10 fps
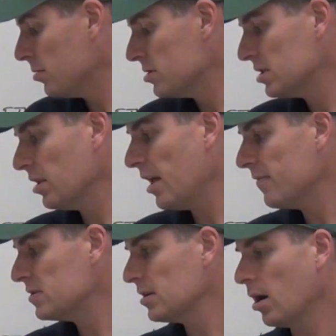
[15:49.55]

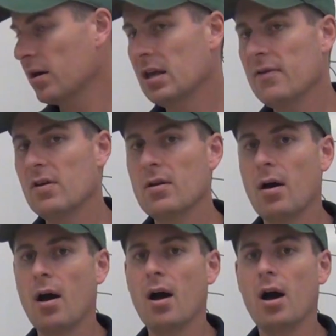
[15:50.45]
slaves are
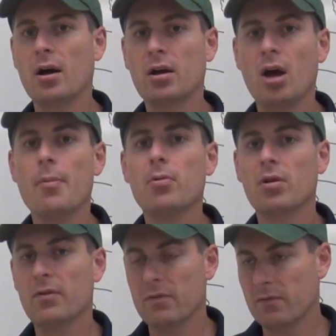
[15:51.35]
given a
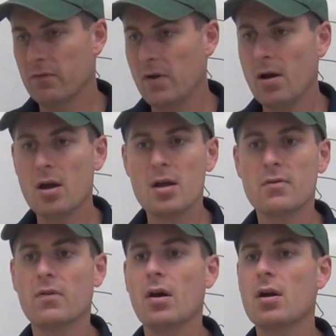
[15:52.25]
couple of
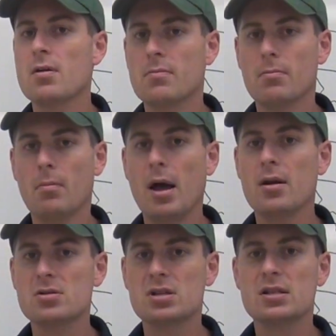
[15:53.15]
very, very
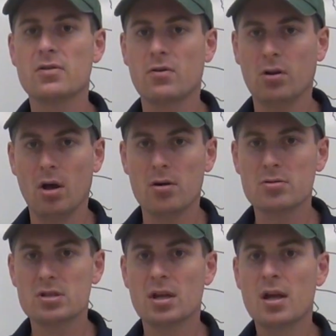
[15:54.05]
minor sets of
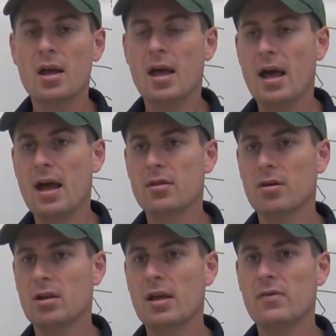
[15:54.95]
clothes, and
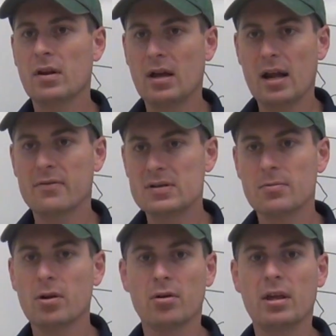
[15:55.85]
they're given kind of
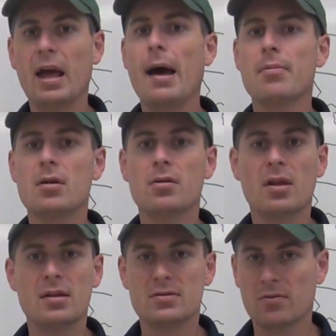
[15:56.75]
some little cabin
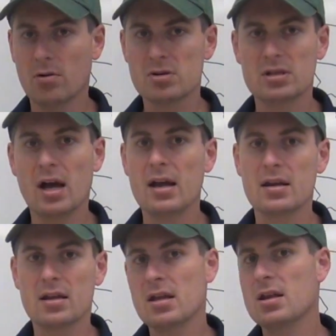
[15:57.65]
that is, of course, not
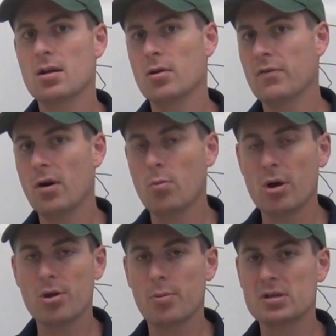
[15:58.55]
heated or very
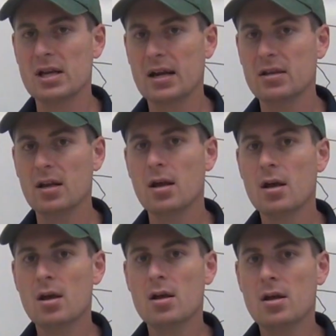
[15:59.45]
weather protected.
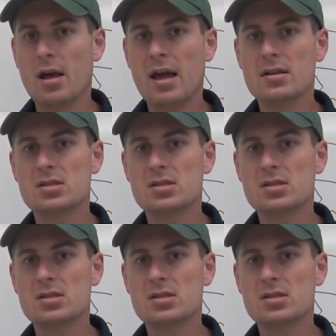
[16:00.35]
And